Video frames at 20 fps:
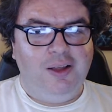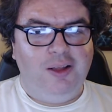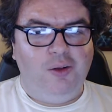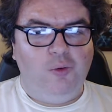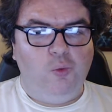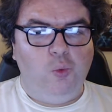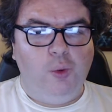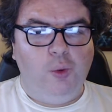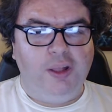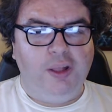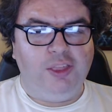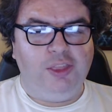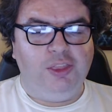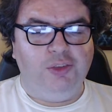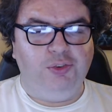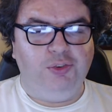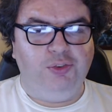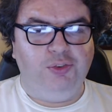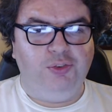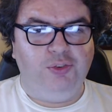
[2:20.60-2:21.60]
with the.
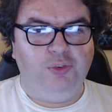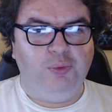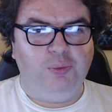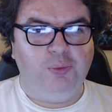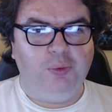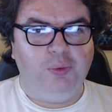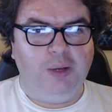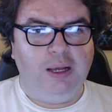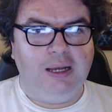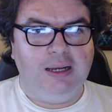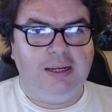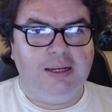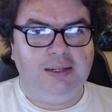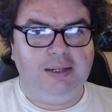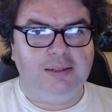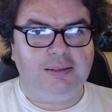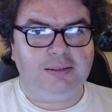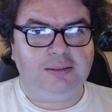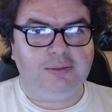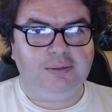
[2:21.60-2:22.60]
But
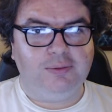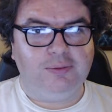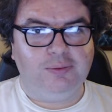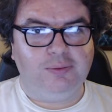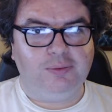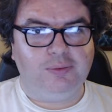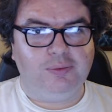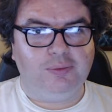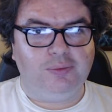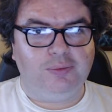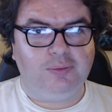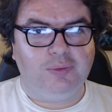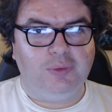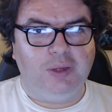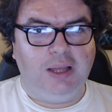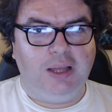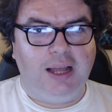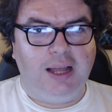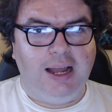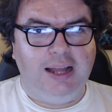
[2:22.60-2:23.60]

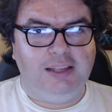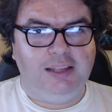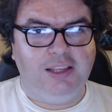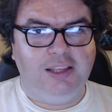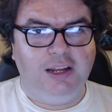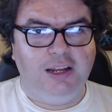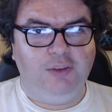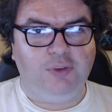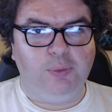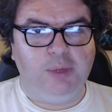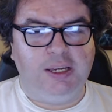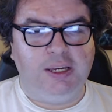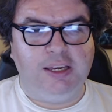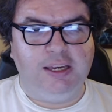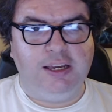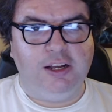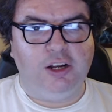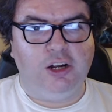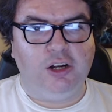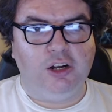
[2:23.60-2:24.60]
I think from
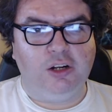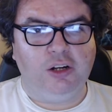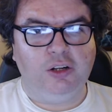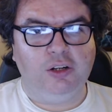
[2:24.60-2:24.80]
here,